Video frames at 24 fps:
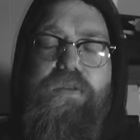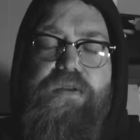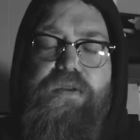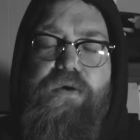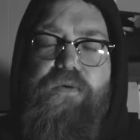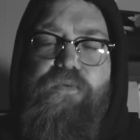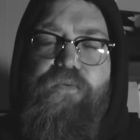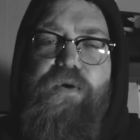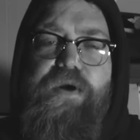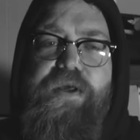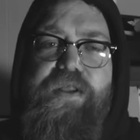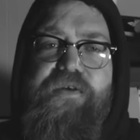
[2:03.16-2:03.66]
the
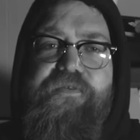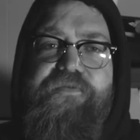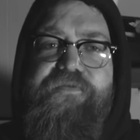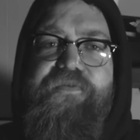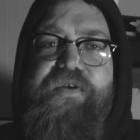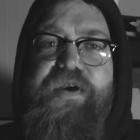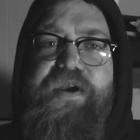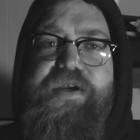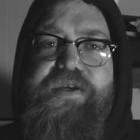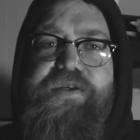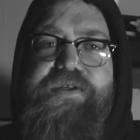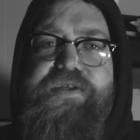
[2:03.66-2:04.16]
way the
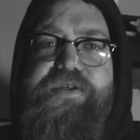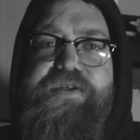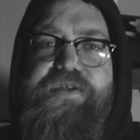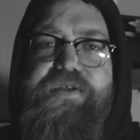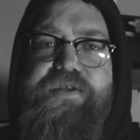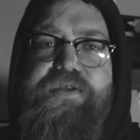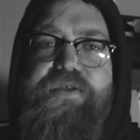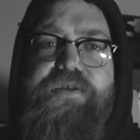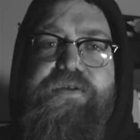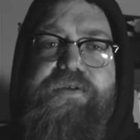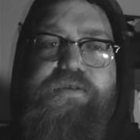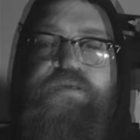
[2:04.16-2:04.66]

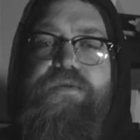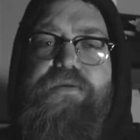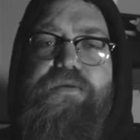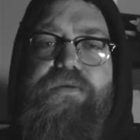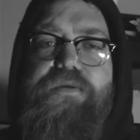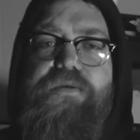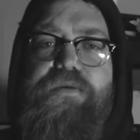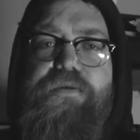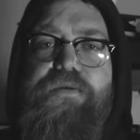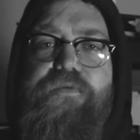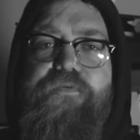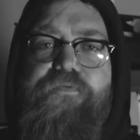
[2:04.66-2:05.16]
face
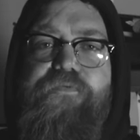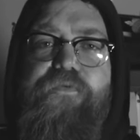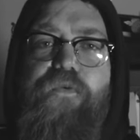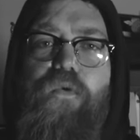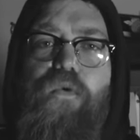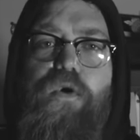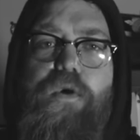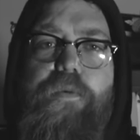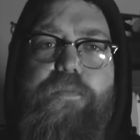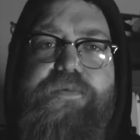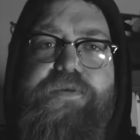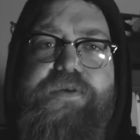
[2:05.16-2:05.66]

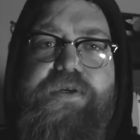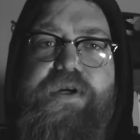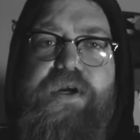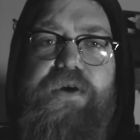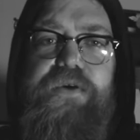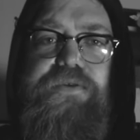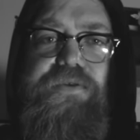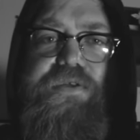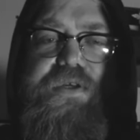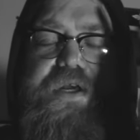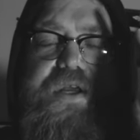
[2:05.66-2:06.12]
forms, it goes